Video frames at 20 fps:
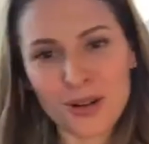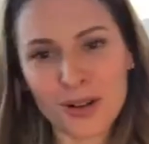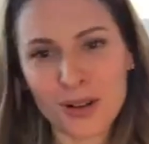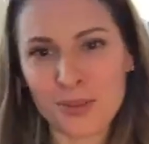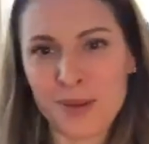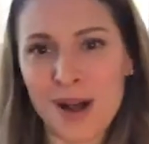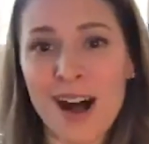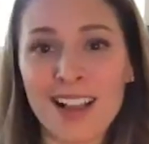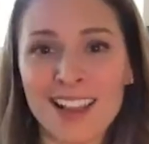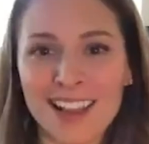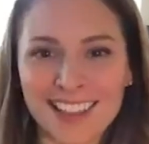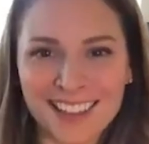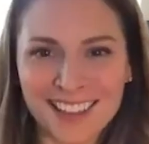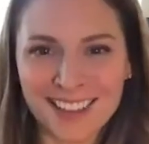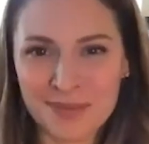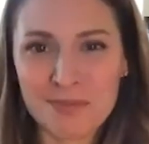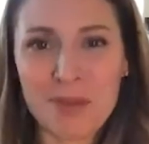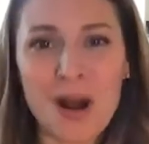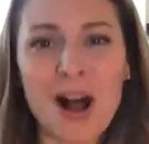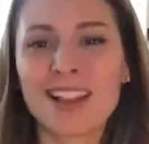
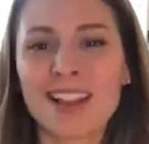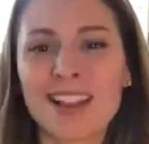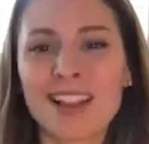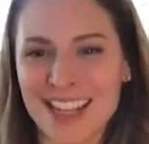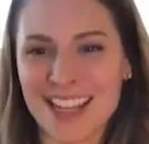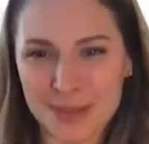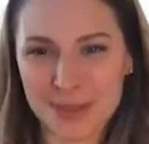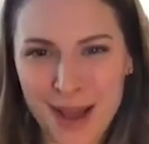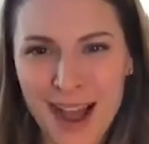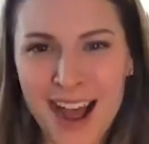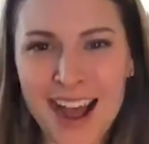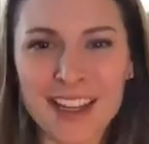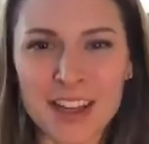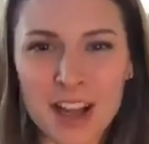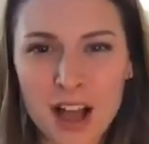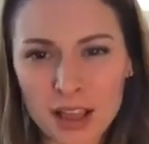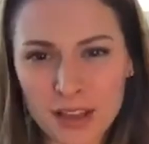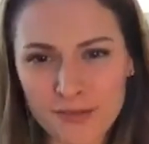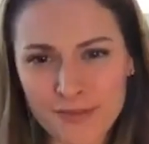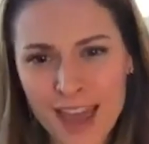politics behind
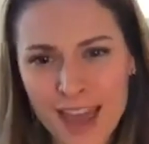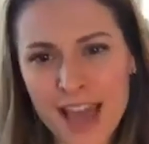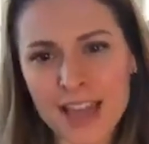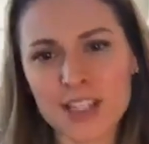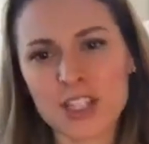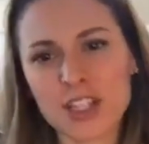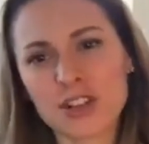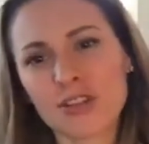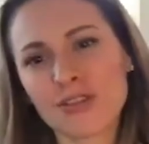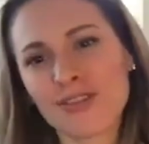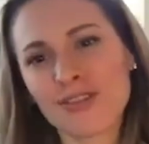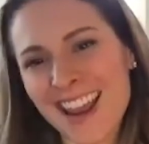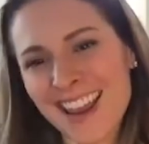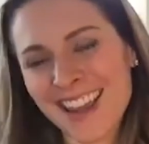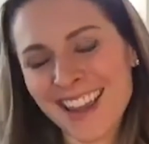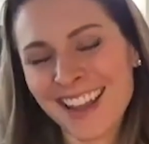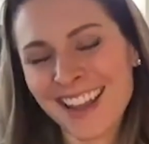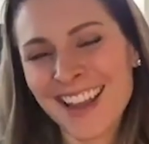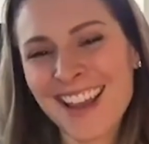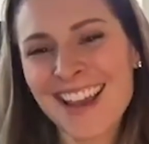all of that too.
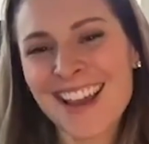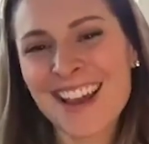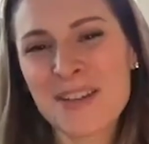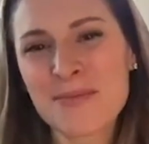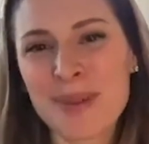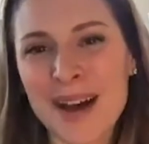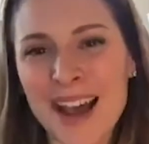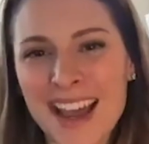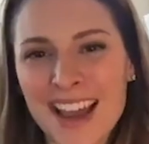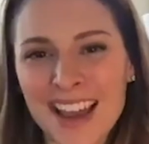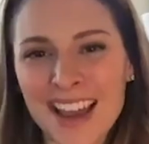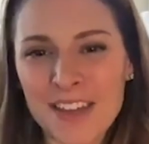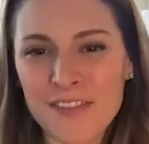Right. But